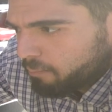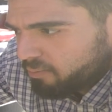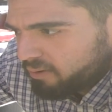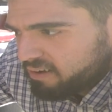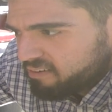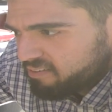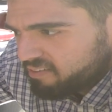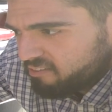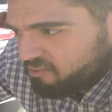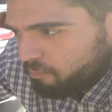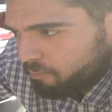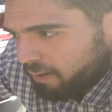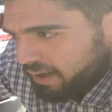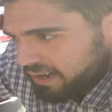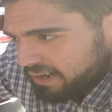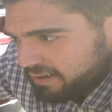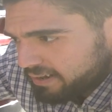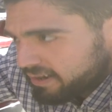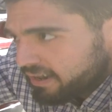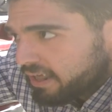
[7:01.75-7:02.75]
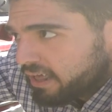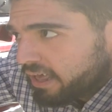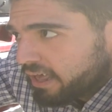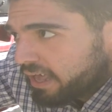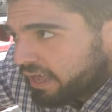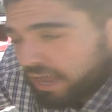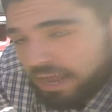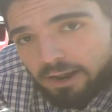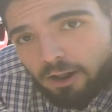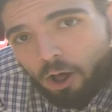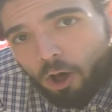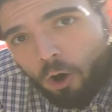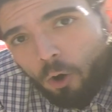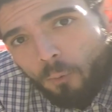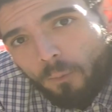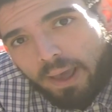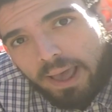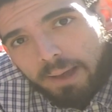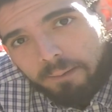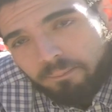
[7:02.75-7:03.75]
press this button, and
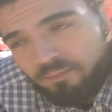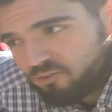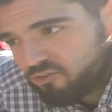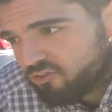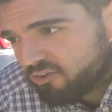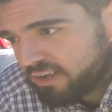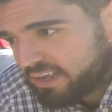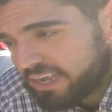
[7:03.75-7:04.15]
O M G,